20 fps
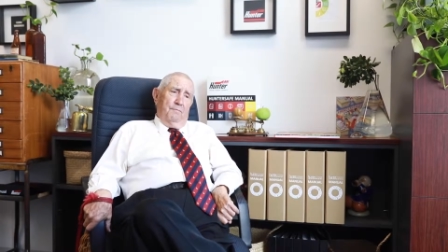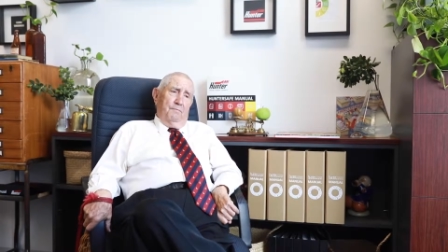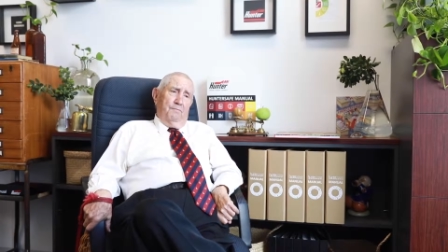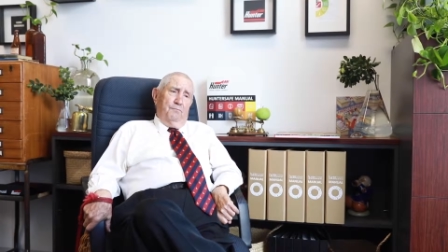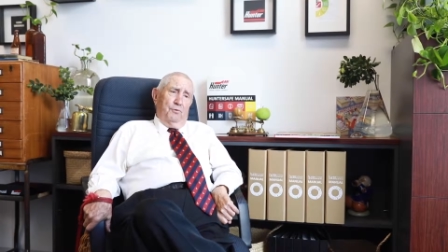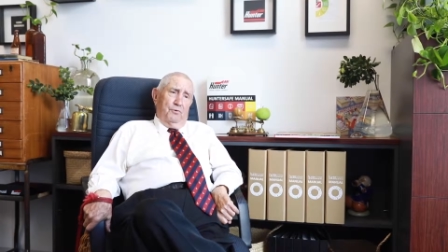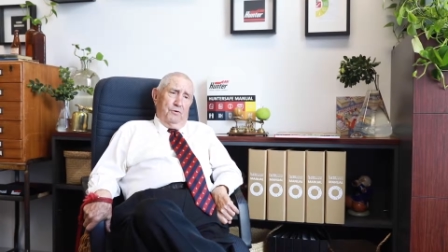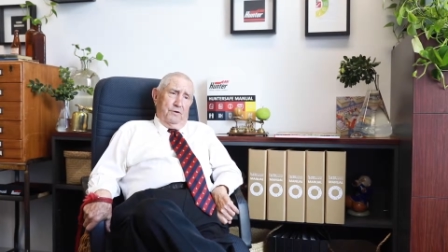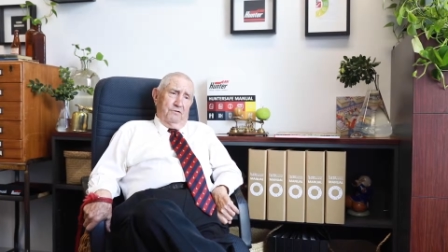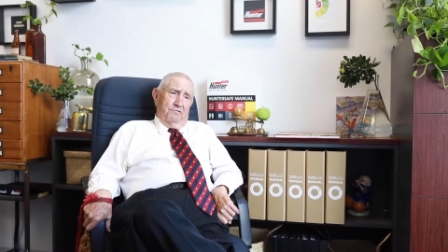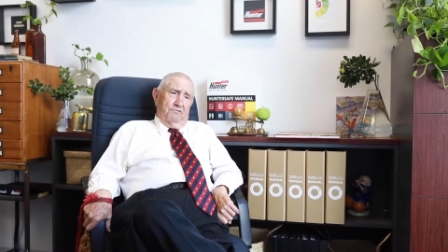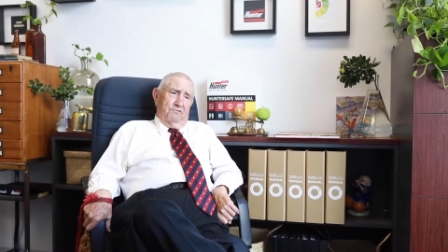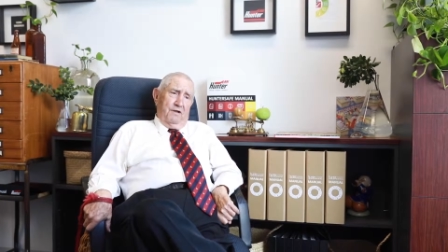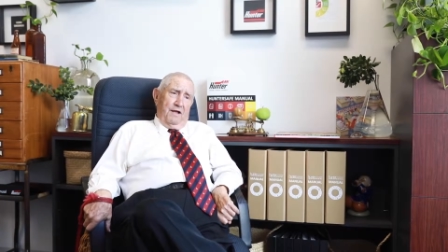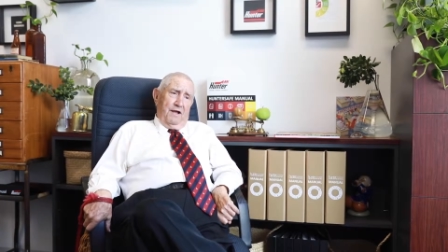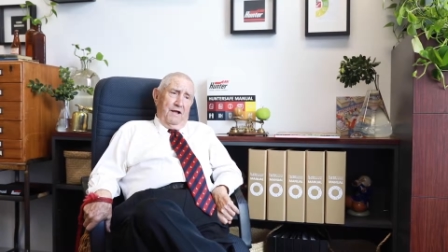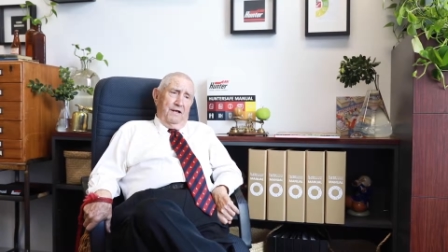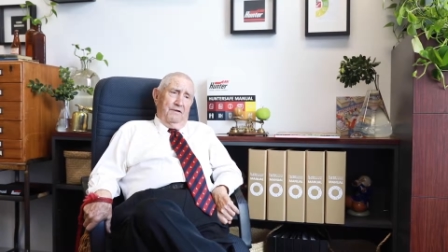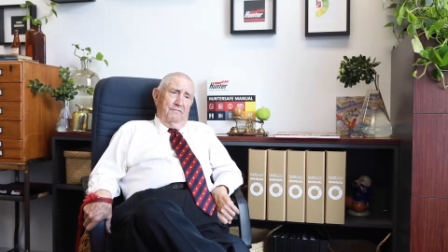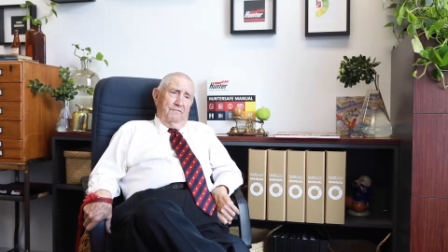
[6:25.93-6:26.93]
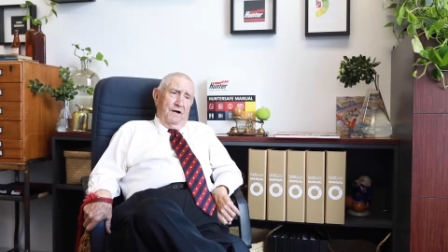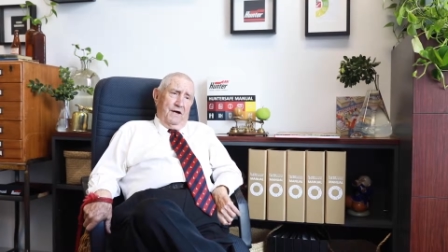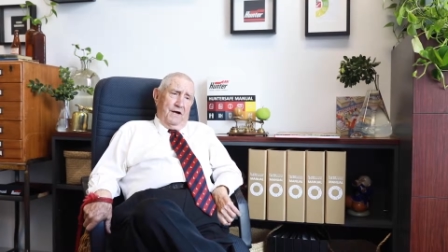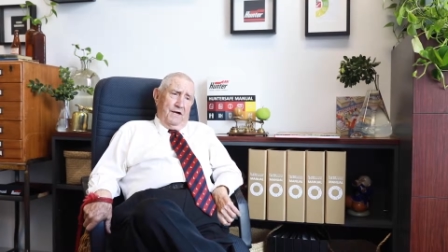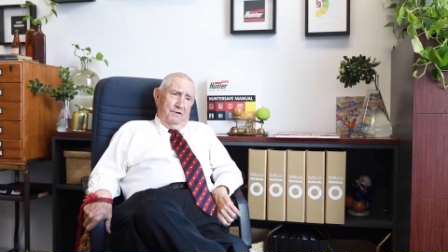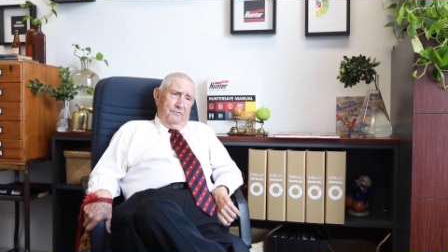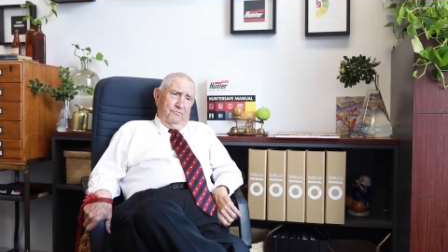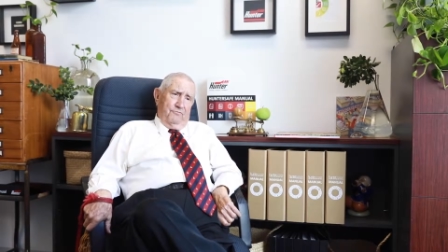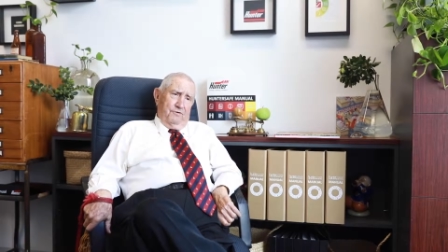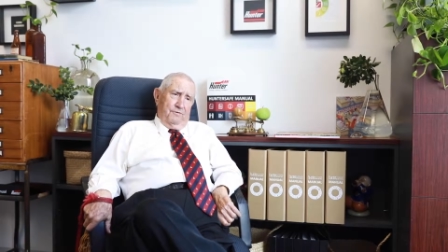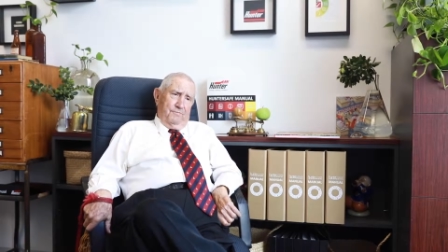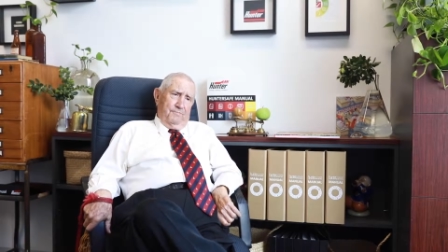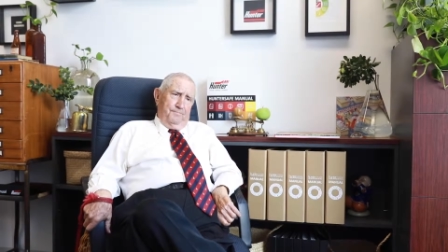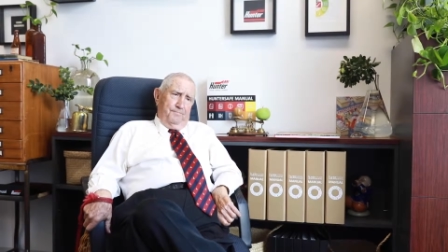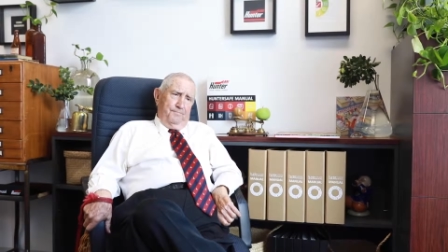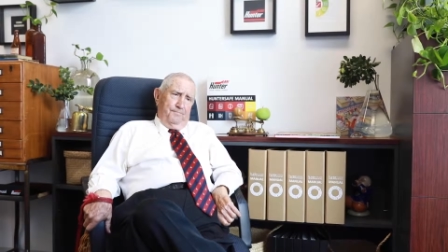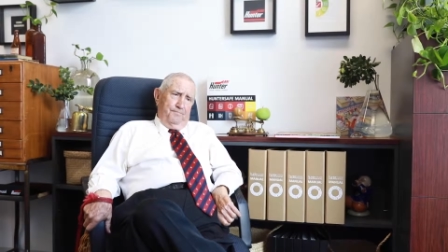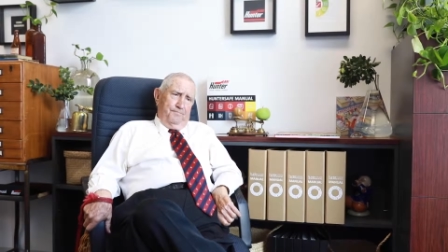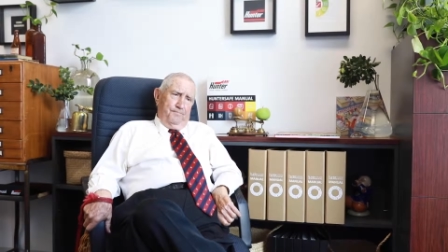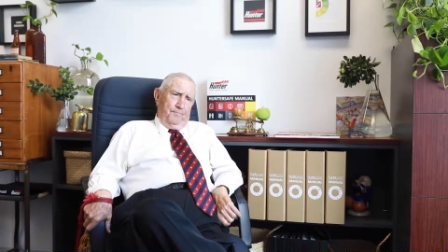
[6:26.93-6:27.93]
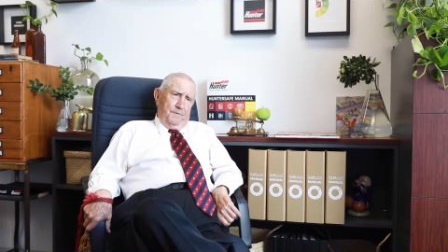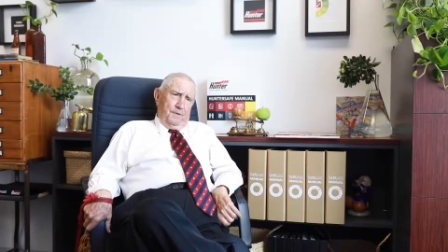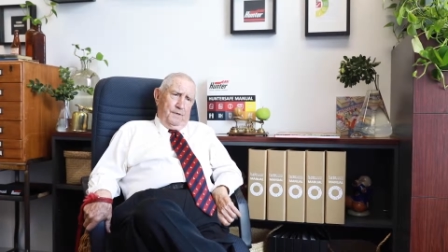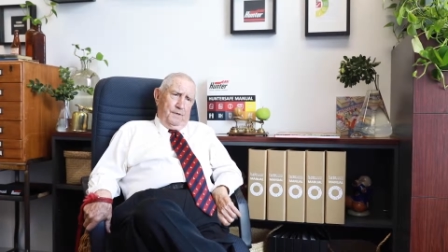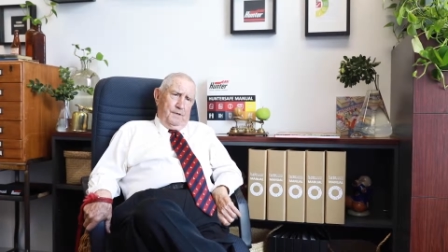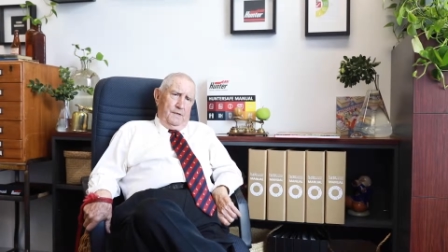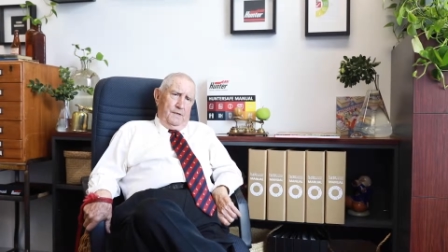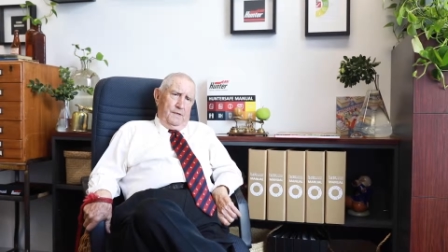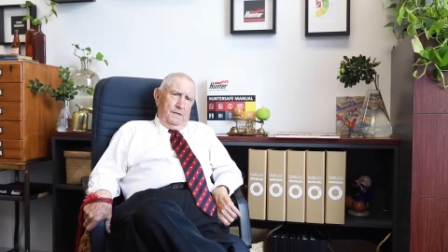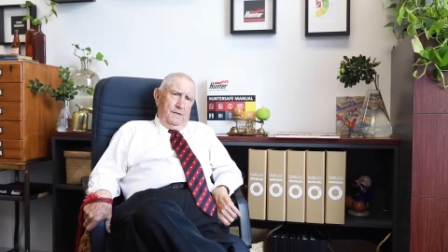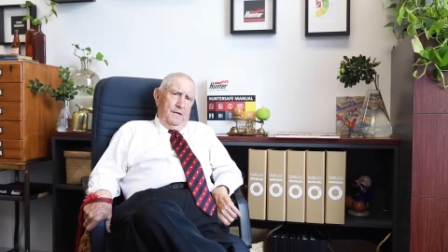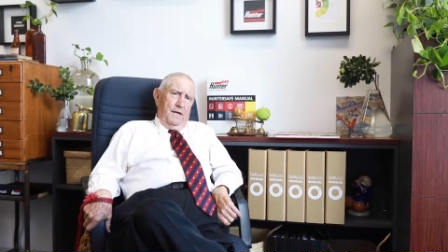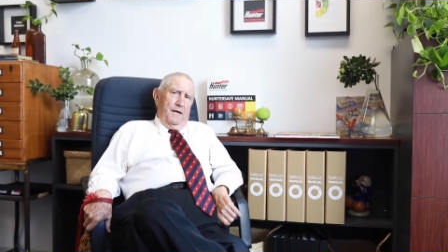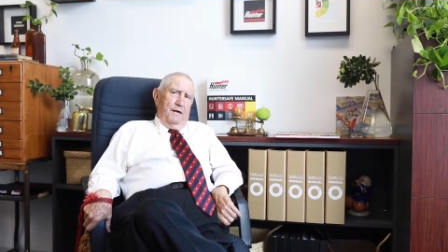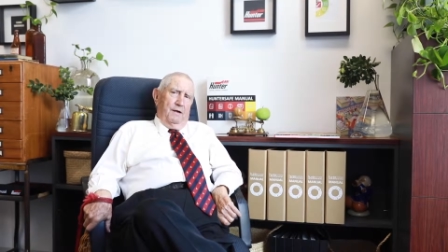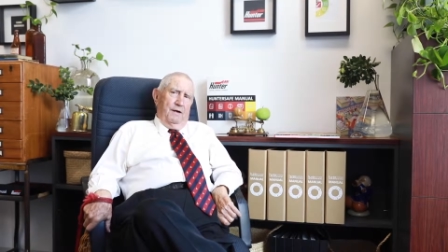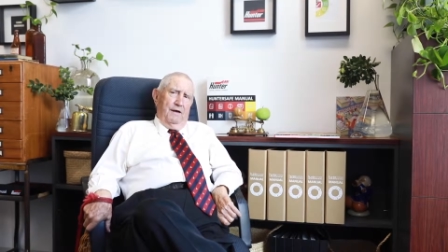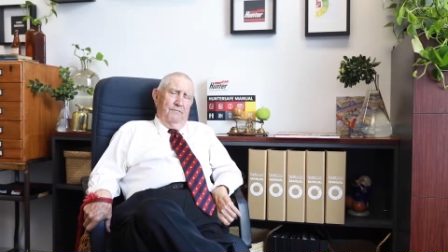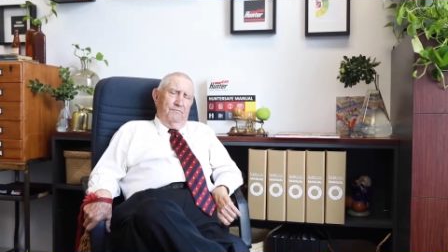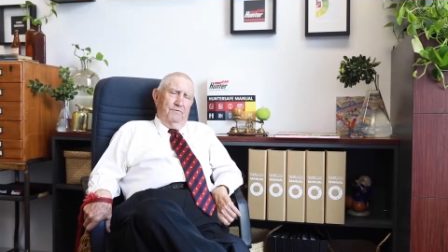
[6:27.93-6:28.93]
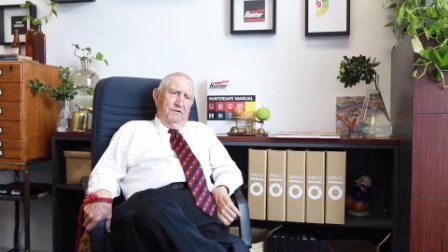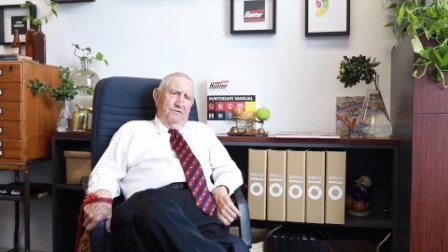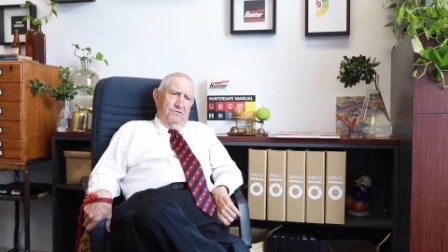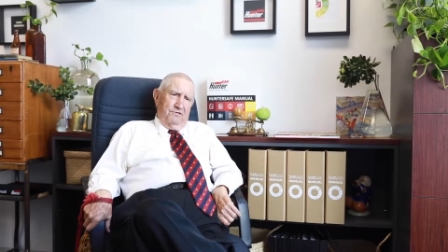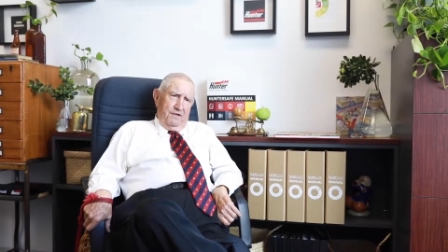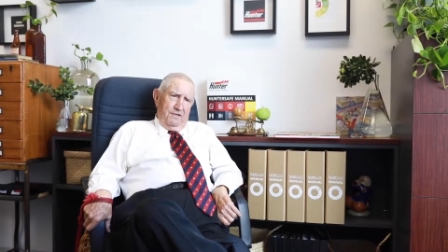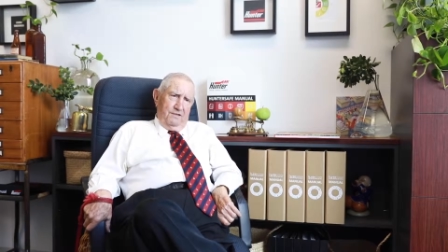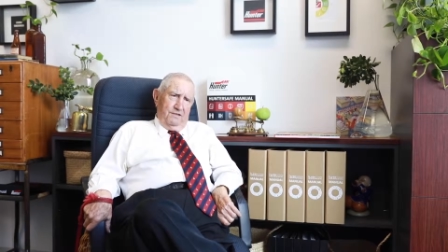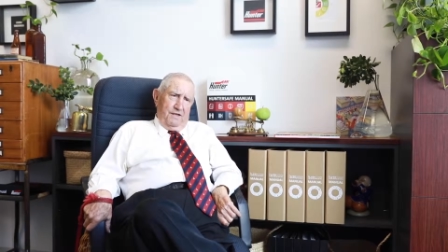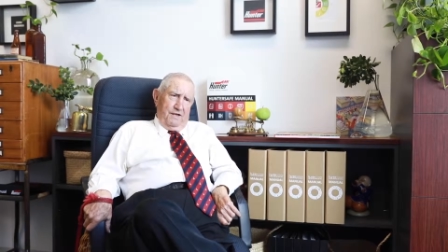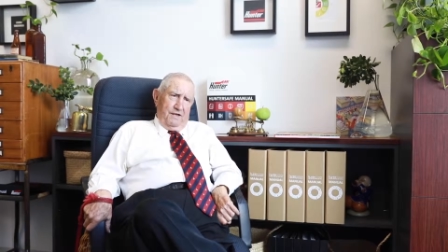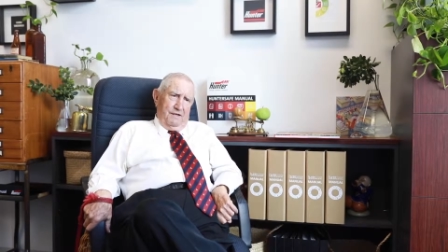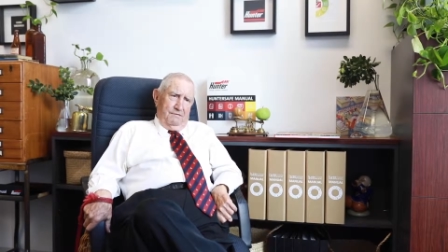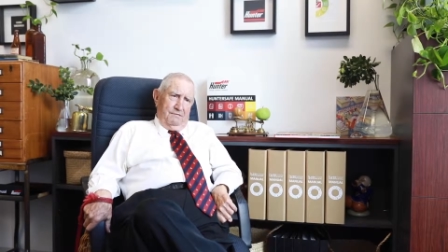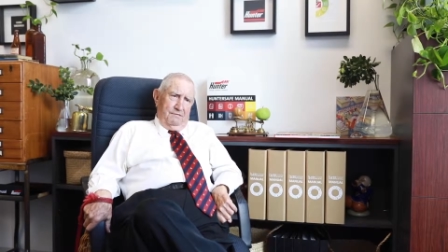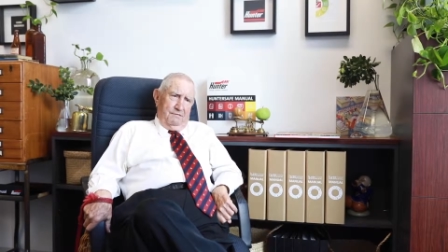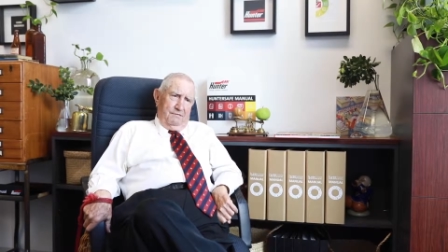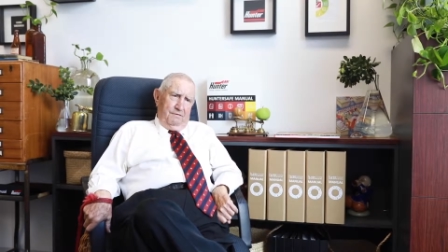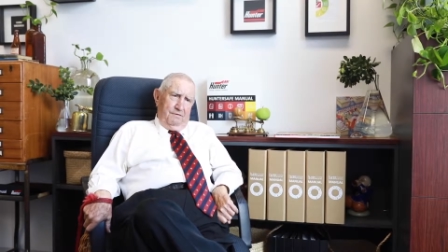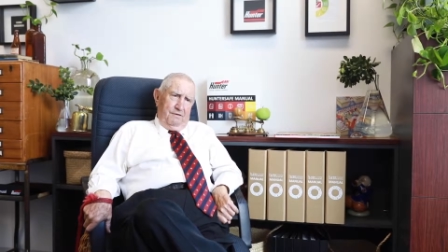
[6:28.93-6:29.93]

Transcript: points out of 100. Now, having said that,